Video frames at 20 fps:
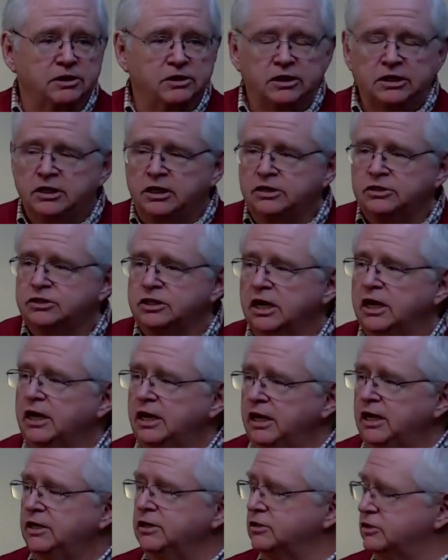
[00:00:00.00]
It
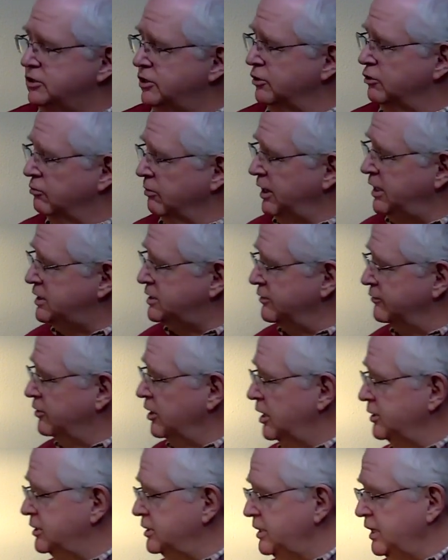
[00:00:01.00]
is the grace of
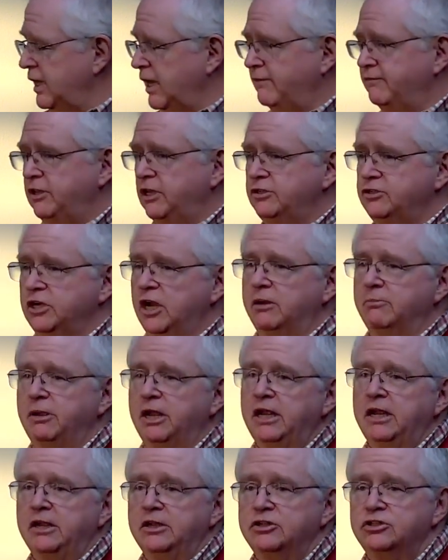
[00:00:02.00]
God that they have that job.